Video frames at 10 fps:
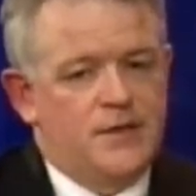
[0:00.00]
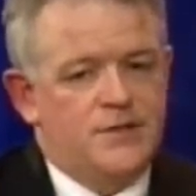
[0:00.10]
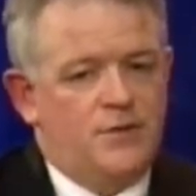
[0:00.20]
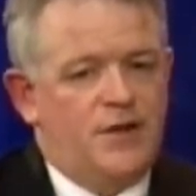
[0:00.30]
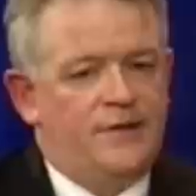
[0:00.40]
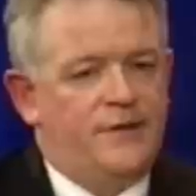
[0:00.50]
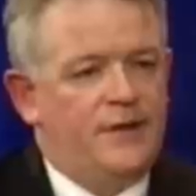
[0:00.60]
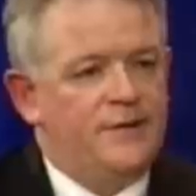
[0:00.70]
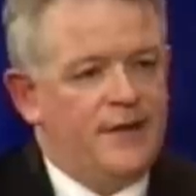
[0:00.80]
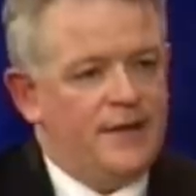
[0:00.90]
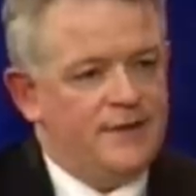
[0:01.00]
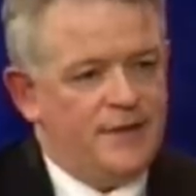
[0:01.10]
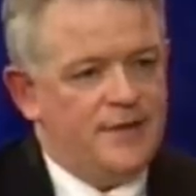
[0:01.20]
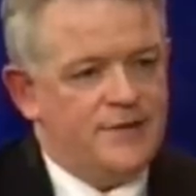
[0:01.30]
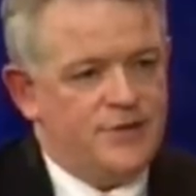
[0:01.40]
So I think that
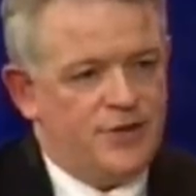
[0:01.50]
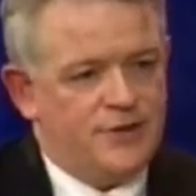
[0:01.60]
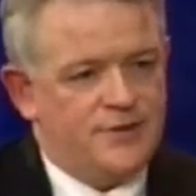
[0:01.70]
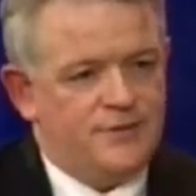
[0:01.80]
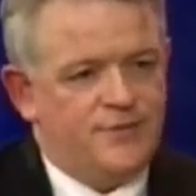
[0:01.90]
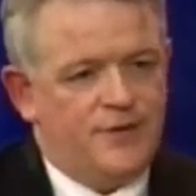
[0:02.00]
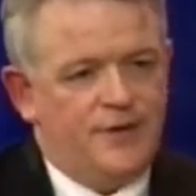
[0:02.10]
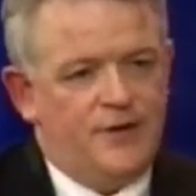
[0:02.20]
does justify